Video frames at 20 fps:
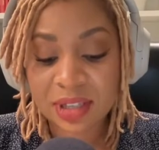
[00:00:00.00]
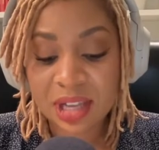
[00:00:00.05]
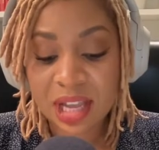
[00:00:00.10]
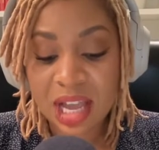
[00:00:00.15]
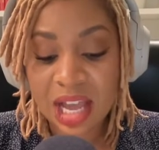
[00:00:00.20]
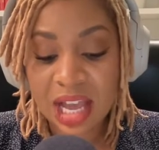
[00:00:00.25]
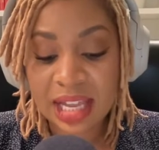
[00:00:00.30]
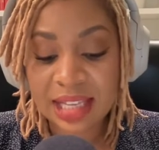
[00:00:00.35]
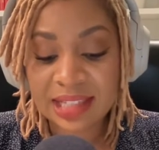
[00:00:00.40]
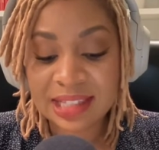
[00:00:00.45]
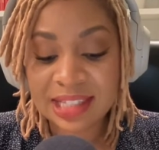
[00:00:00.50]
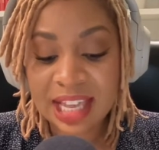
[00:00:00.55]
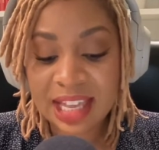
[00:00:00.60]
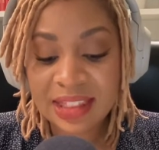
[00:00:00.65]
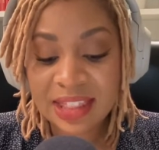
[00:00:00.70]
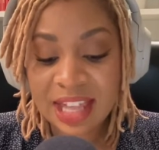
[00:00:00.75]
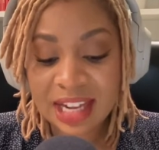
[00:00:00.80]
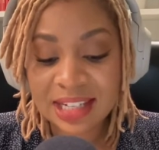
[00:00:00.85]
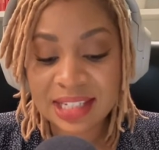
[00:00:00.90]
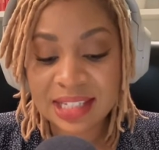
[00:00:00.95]
I say
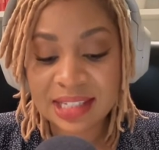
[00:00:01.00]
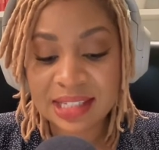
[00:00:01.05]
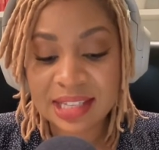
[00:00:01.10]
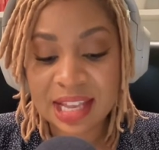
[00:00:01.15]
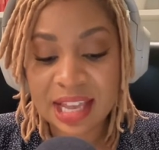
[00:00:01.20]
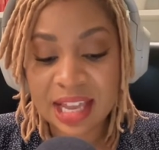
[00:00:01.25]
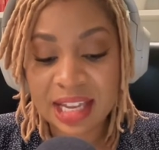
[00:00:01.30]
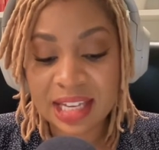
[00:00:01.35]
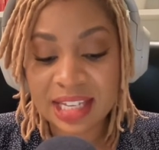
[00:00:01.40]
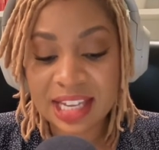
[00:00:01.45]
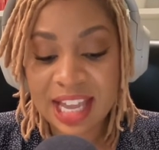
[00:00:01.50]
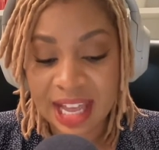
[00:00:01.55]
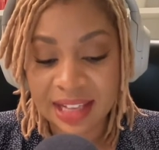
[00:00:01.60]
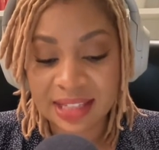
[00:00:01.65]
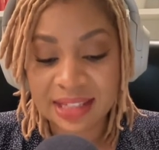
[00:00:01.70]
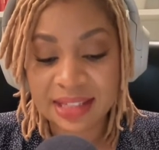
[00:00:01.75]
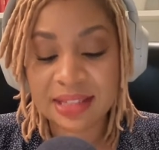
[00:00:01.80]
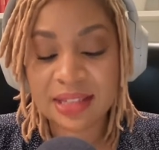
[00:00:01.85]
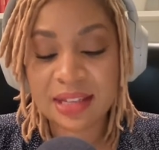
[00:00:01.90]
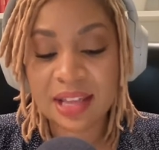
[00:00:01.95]
that to say
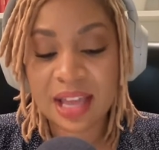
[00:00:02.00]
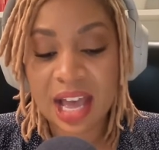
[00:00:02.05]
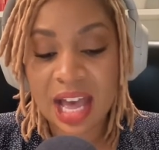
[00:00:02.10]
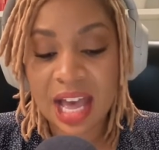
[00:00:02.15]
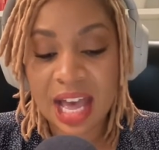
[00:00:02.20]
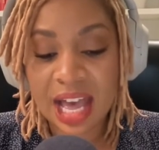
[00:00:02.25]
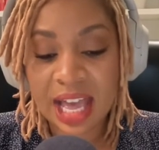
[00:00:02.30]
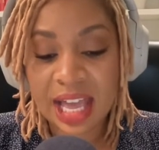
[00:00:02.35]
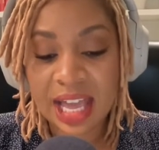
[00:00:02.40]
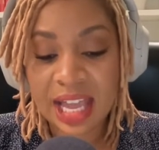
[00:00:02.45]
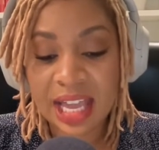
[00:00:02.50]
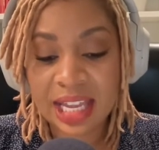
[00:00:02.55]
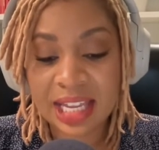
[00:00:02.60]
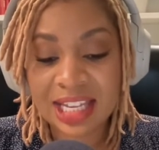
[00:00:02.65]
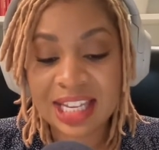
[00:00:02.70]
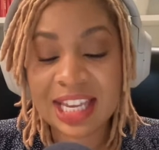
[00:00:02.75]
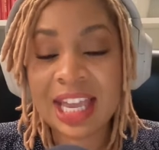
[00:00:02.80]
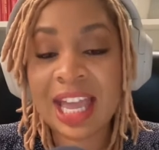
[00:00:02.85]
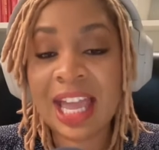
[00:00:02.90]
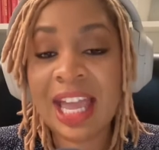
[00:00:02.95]
yes, I
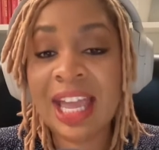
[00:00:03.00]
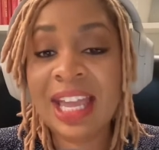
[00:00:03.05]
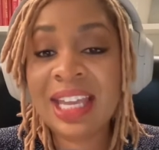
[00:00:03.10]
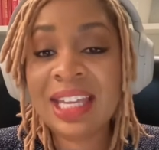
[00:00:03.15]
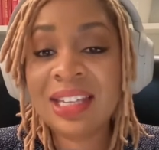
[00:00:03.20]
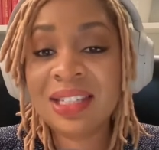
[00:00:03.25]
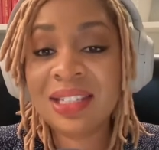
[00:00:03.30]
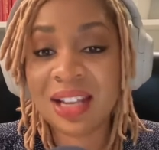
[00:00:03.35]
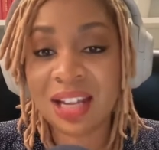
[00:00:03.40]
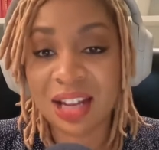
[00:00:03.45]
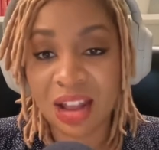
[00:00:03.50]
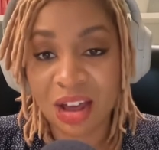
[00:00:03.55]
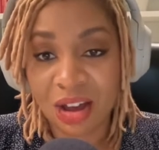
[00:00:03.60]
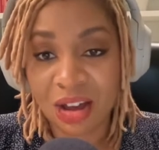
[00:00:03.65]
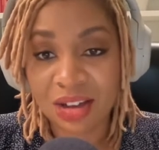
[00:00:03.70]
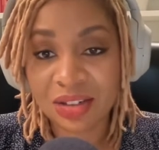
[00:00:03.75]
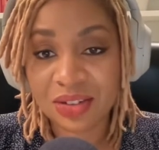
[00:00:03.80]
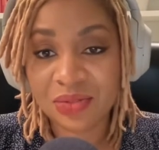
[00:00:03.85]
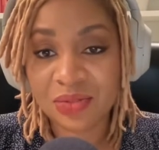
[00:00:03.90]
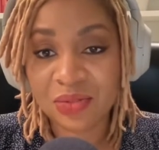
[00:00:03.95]
gained a
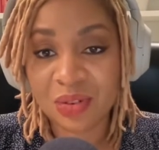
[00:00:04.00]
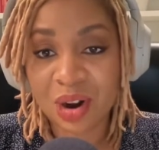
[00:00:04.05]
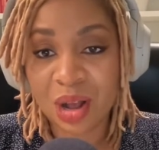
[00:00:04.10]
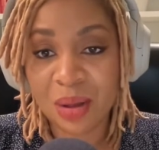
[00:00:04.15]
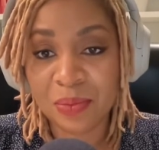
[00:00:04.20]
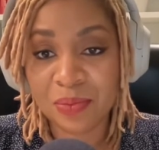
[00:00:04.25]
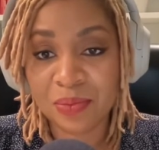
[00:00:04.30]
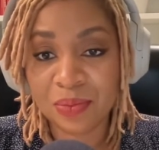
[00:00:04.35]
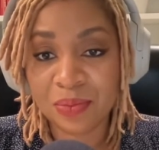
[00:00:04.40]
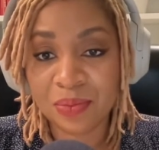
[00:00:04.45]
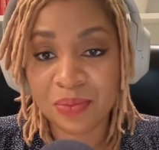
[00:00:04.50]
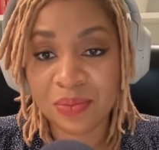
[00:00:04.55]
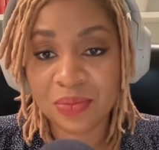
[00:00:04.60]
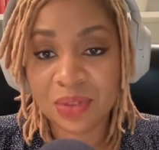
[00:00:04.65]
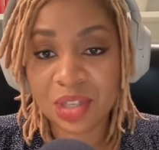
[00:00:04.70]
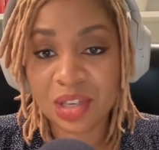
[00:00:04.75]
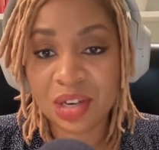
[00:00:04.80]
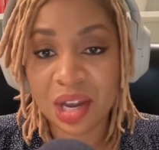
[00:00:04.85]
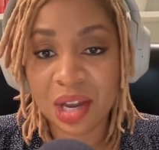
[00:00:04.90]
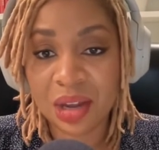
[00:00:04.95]
lot from,
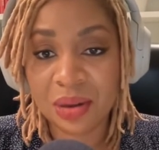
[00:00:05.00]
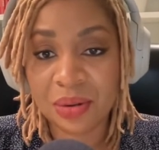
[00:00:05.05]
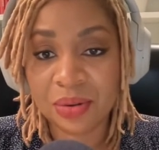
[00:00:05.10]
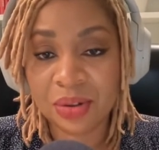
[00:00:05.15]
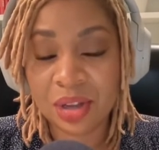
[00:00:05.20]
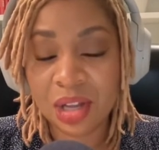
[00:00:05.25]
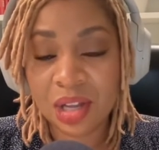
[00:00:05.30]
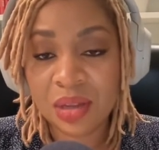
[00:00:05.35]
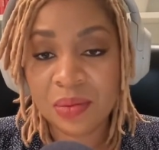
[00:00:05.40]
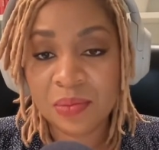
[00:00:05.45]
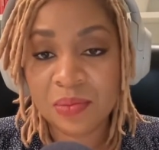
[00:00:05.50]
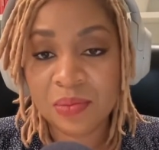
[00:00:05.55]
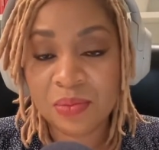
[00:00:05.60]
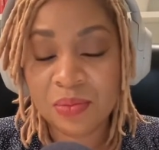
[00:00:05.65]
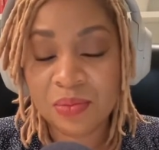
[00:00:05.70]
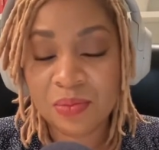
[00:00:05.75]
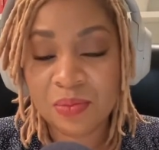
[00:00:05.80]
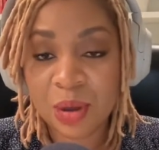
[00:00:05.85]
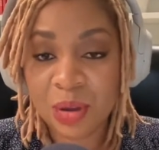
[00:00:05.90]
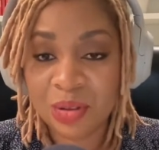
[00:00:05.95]
you know,
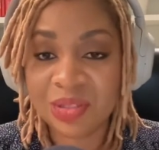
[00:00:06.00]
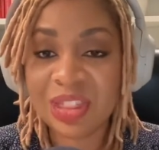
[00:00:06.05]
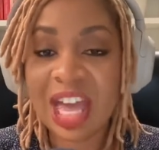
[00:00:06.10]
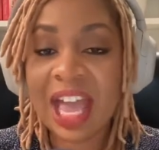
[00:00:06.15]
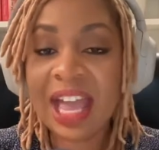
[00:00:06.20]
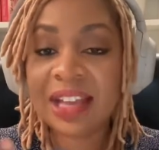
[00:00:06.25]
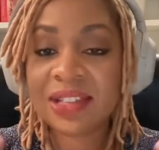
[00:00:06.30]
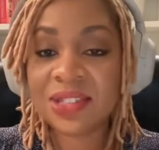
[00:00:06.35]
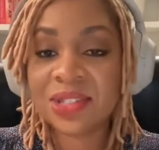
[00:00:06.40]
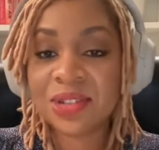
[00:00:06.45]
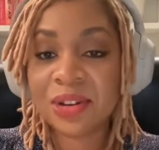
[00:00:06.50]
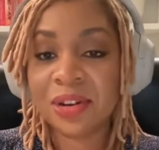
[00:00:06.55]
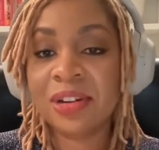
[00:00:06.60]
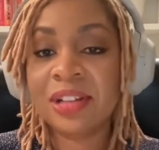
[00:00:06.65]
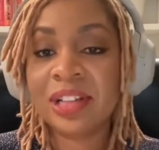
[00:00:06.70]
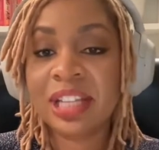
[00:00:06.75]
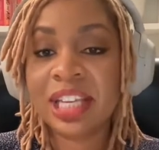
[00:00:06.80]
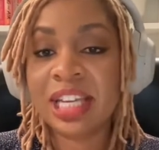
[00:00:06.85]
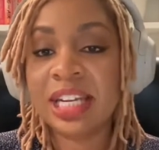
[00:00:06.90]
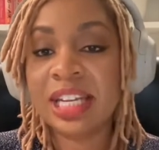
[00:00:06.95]
both
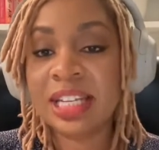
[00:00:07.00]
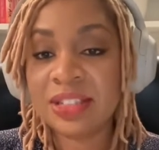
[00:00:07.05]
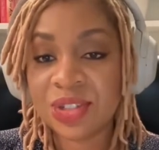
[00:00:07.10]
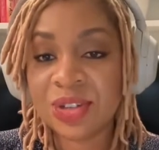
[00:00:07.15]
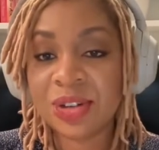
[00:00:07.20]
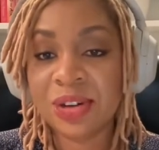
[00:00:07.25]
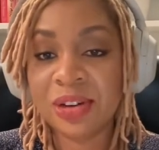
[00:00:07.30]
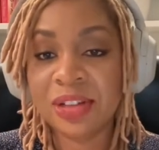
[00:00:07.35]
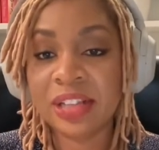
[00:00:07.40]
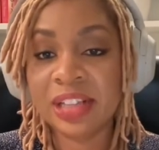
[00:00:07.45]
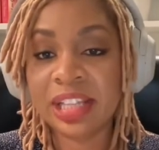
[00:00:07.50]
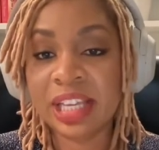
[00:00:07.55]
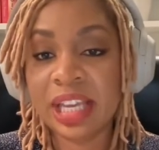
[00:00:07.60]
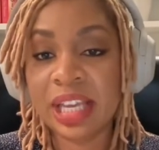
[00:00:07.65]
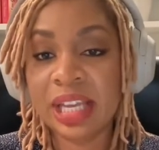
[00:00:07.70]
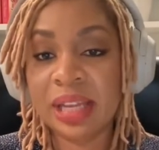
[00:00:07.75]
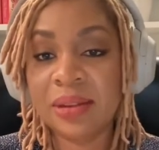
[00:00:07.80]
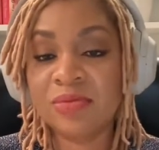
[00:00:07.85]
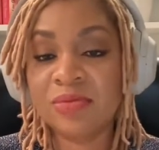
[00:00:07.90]
externally and internally